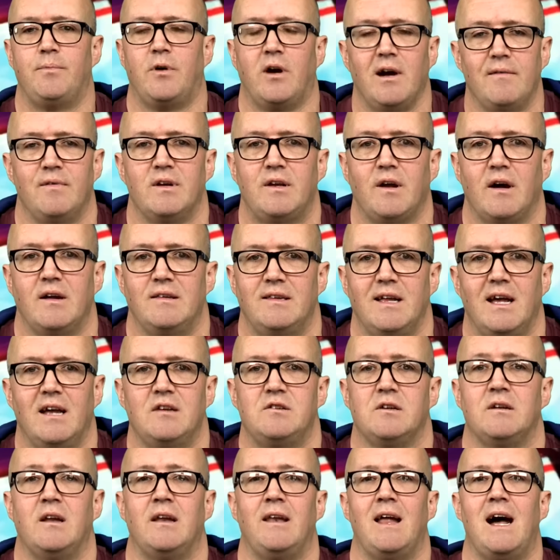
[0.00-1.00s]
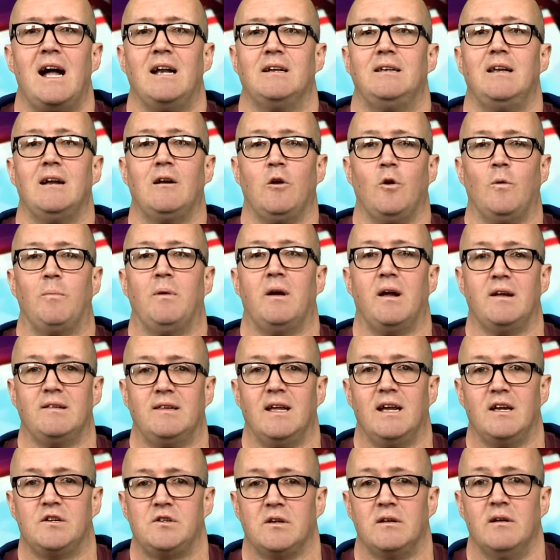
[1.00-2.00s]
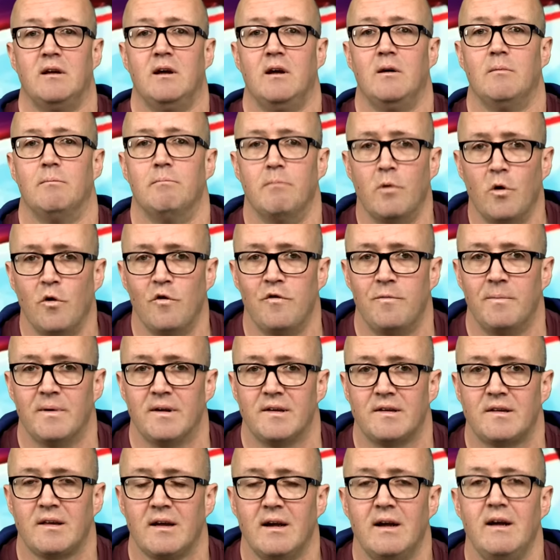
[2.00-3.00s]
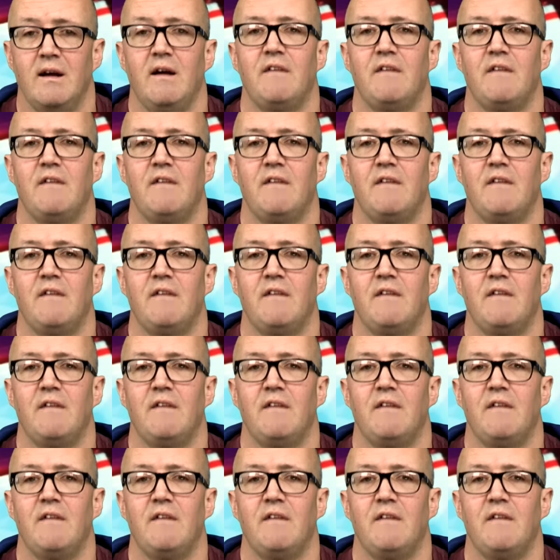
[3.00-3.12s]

privatisation and anti globalisation movements.